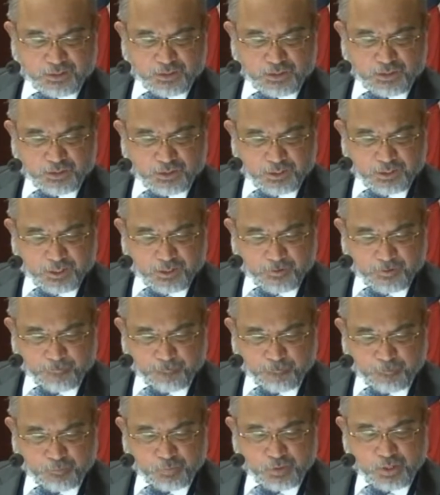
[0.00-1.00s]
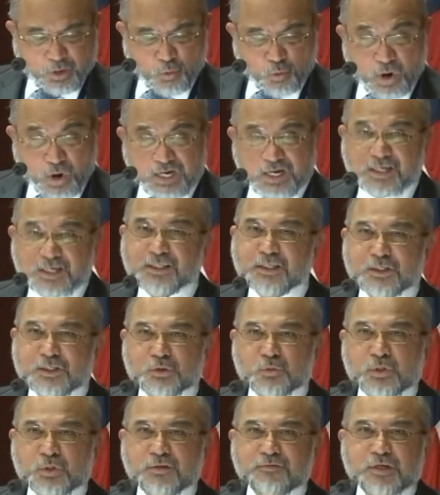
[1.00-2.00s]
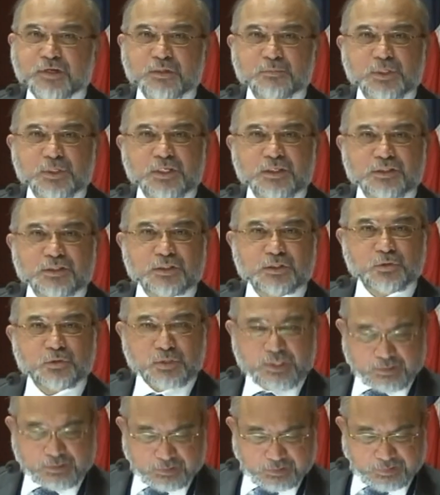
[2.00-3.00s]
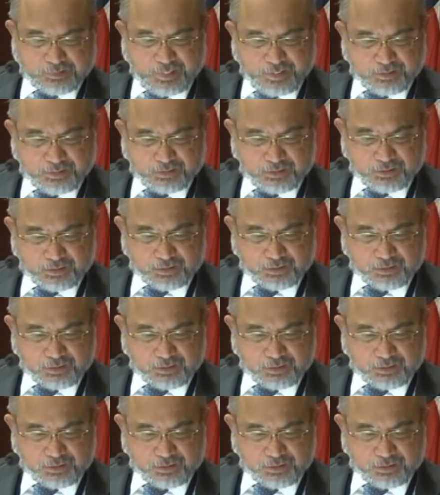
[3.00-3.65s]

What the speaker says: in India, 125 million in the United States,